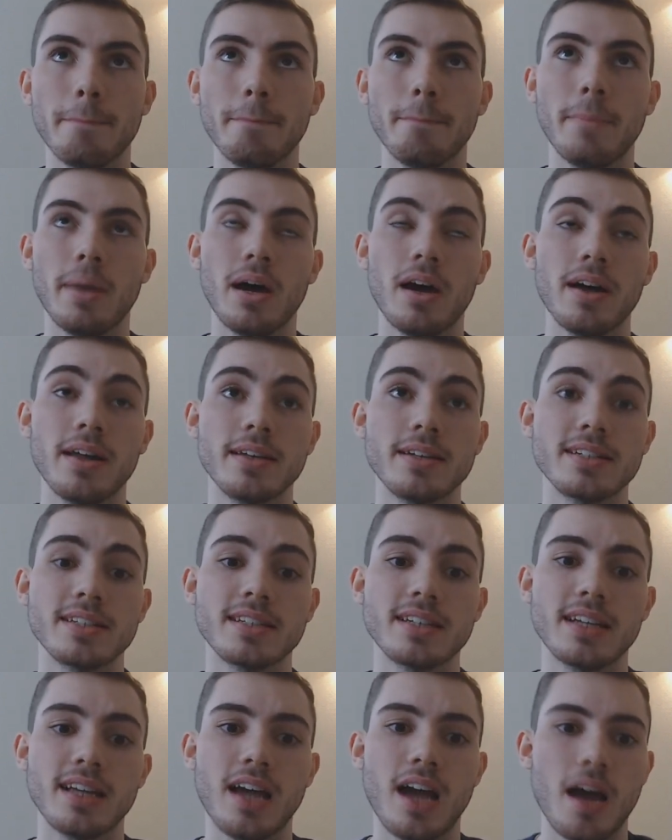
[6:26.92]

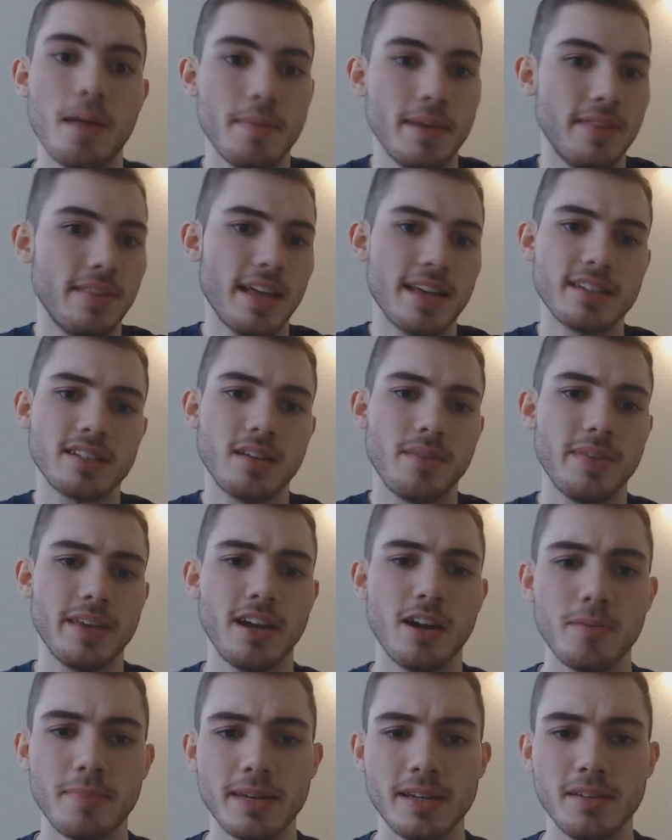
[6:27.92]
but I mean, that's something
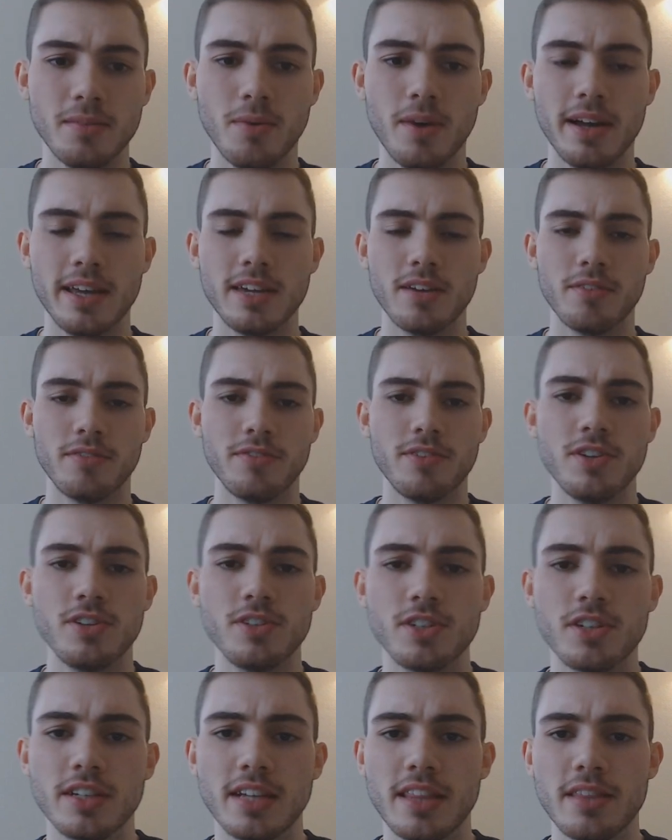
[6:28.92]
I'll be working on
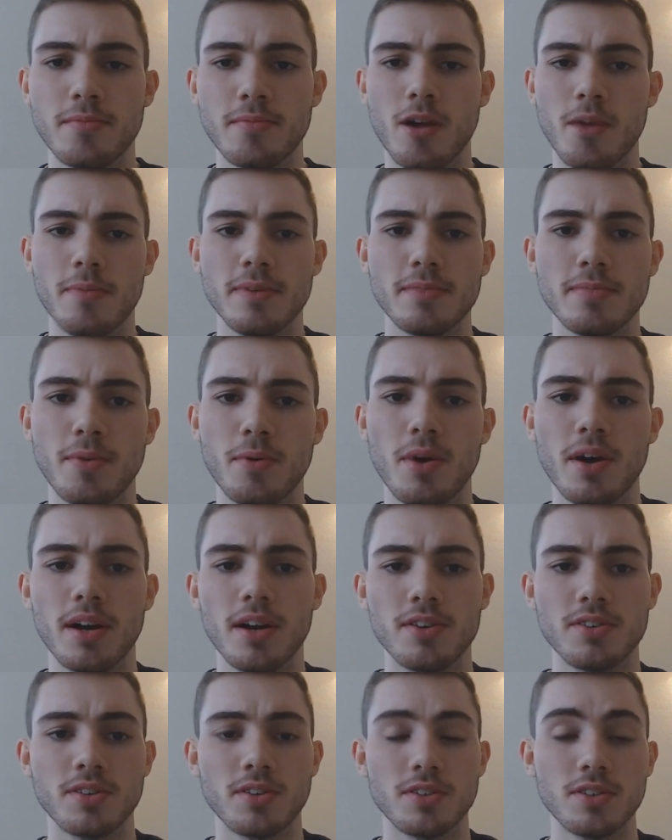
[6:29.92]
future, because at the moment my
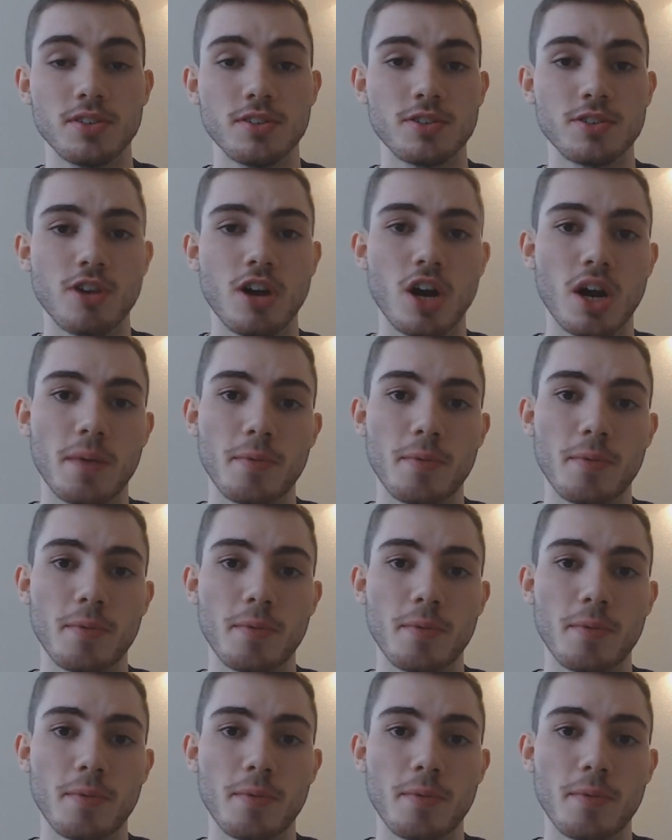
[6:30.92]
workload is not too strong.